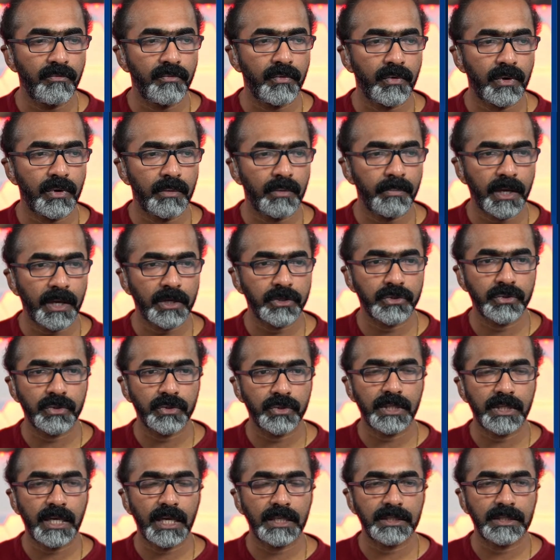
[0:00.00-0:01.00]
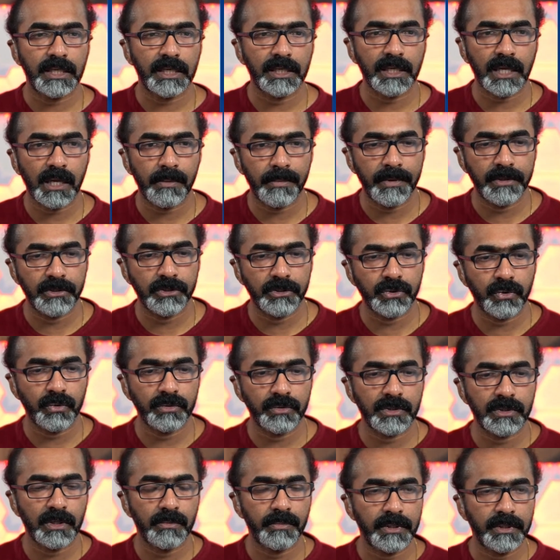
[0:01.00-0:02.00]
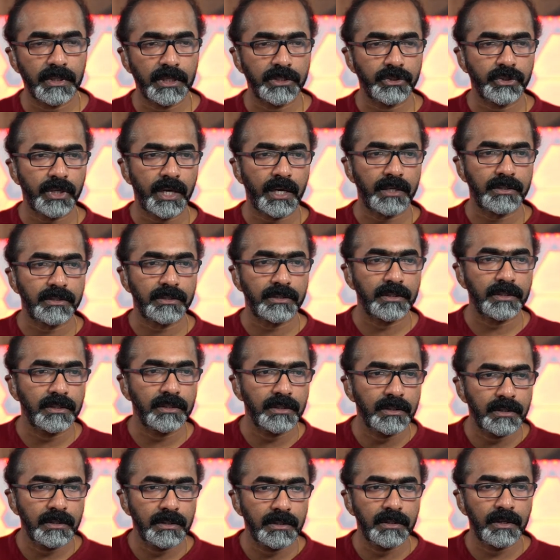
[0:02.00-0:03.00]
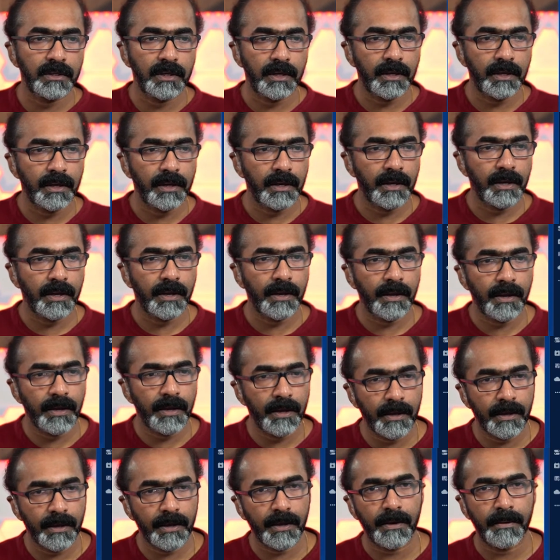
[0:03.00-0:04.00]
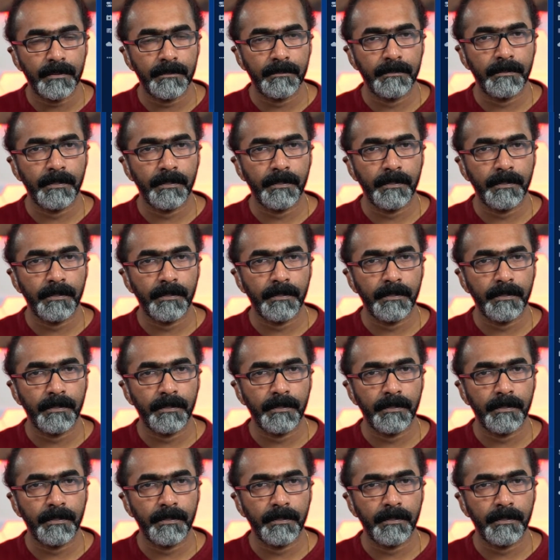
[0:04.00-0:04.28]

we want to make sure that that comment shows up in the chat. Yeah.